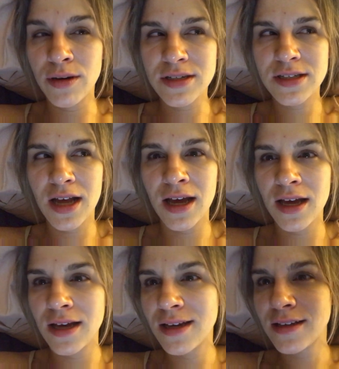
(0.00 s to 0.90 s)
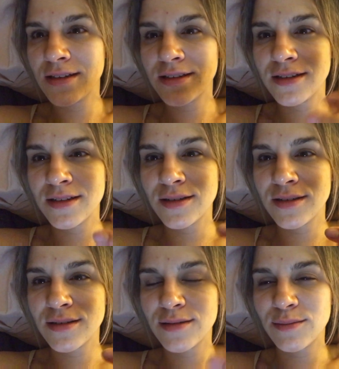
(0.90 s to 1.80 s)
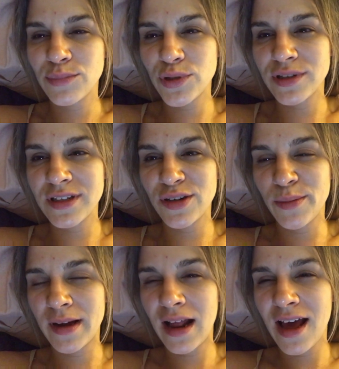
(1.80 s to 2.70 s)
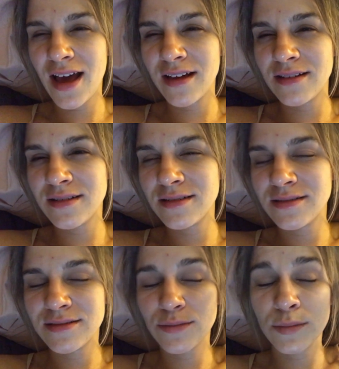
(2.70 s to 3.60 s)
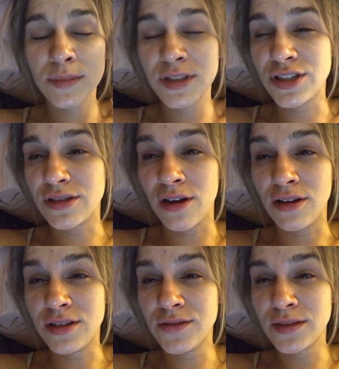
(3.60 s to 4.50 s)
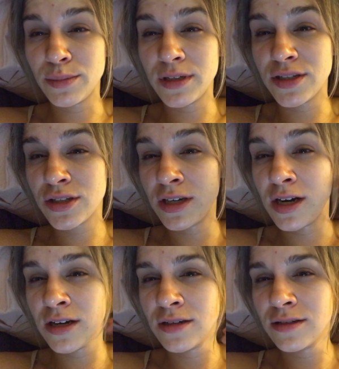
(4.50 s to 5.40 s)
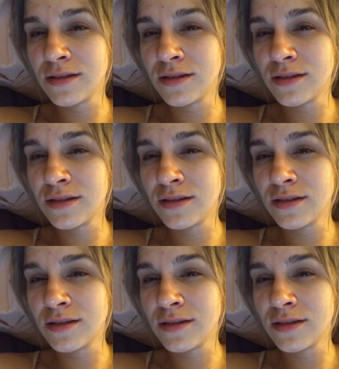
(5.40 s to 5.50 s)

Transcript: out where to stay. Brooklyn or Manhattan. I'm just all over the place right now.